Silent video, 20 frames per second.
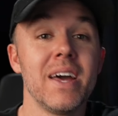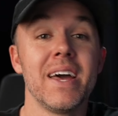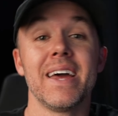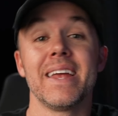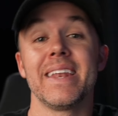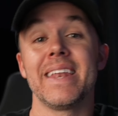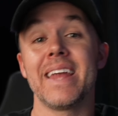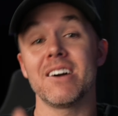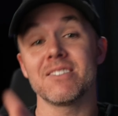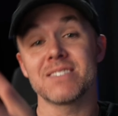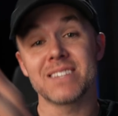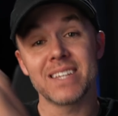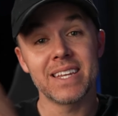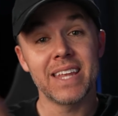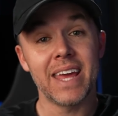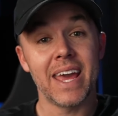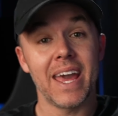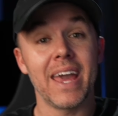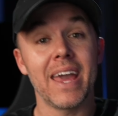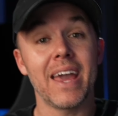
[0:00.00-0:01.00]
Now
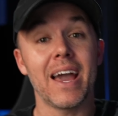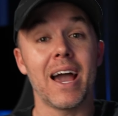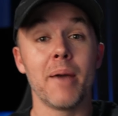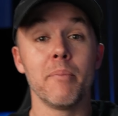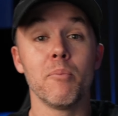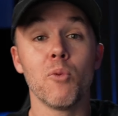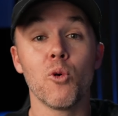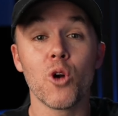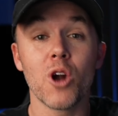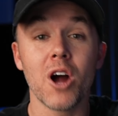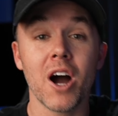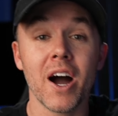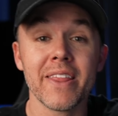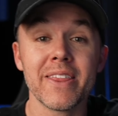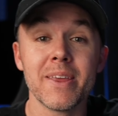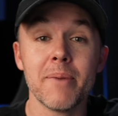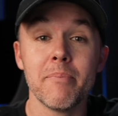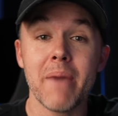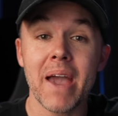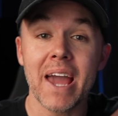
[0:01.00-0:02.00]
today I'm more on
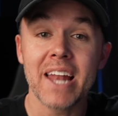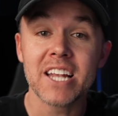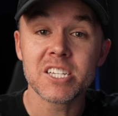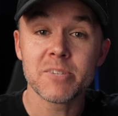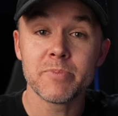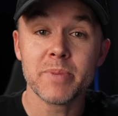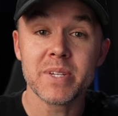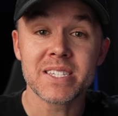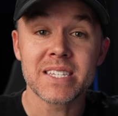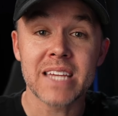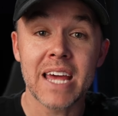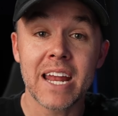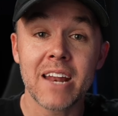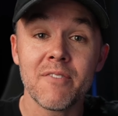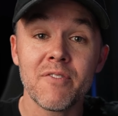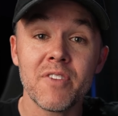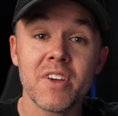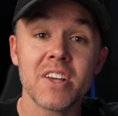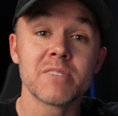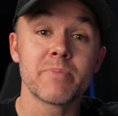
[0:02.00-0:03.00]
the management side of
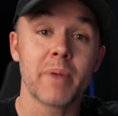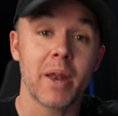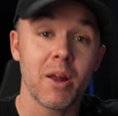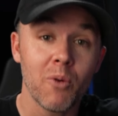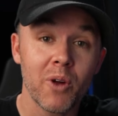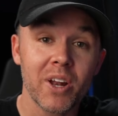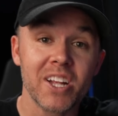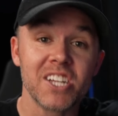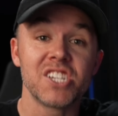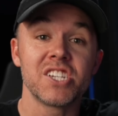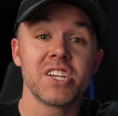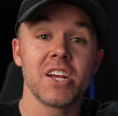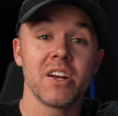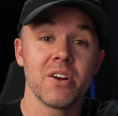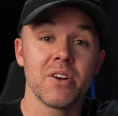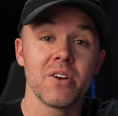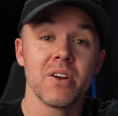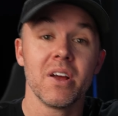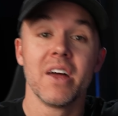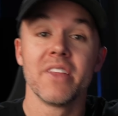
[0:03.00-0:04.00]
things, but I wanna
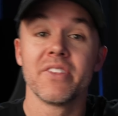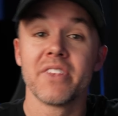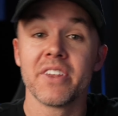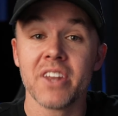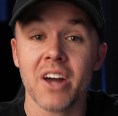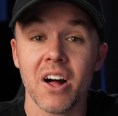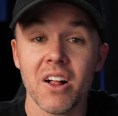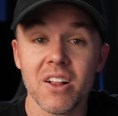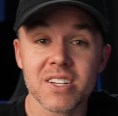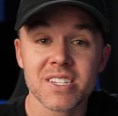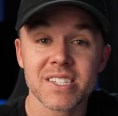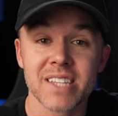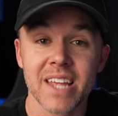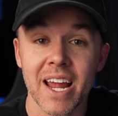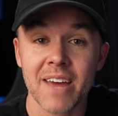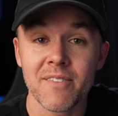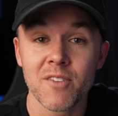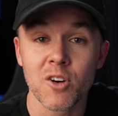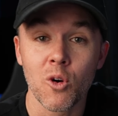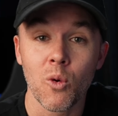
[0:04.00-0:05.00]
share the knowledge that
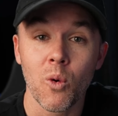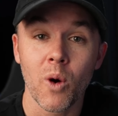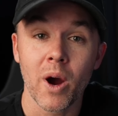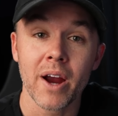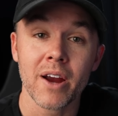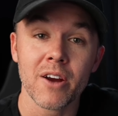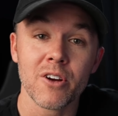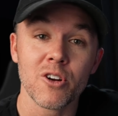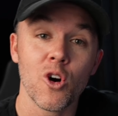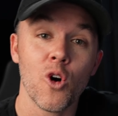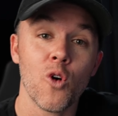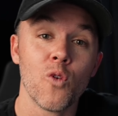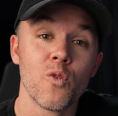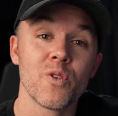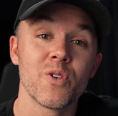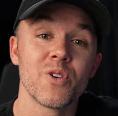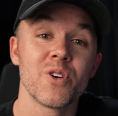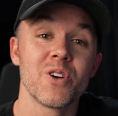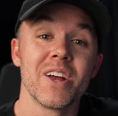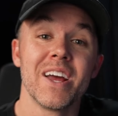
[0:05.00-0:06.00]
I've acquired
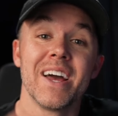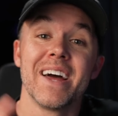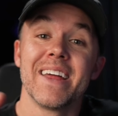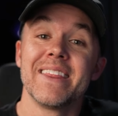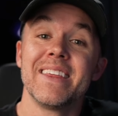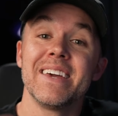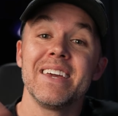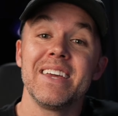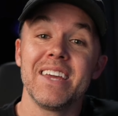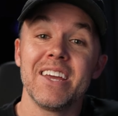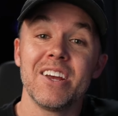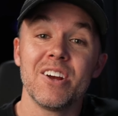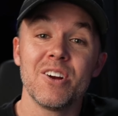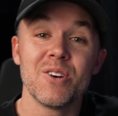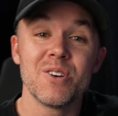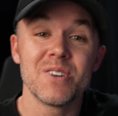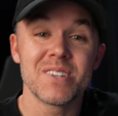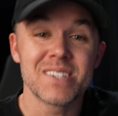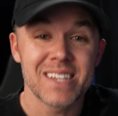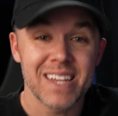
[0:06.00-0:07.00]
over the
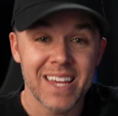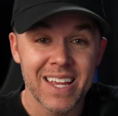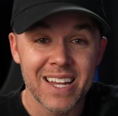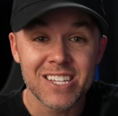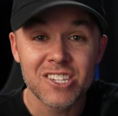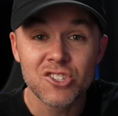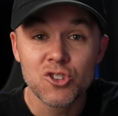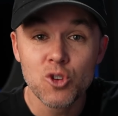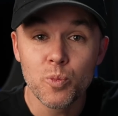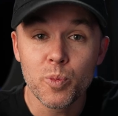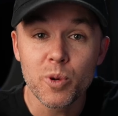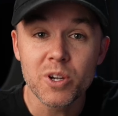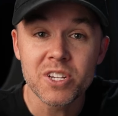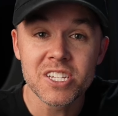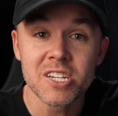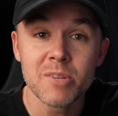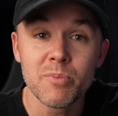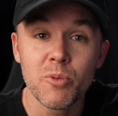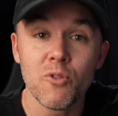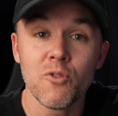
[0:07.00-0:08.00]
years in a super
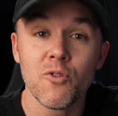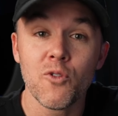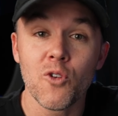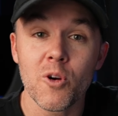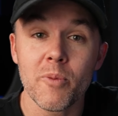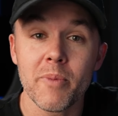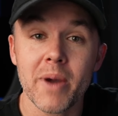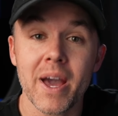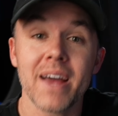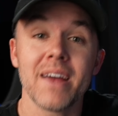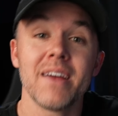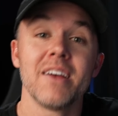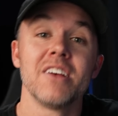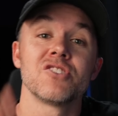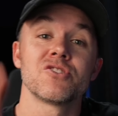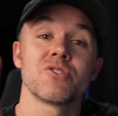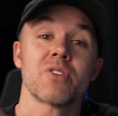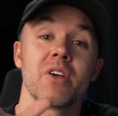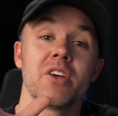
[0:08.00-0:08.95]
simple format so that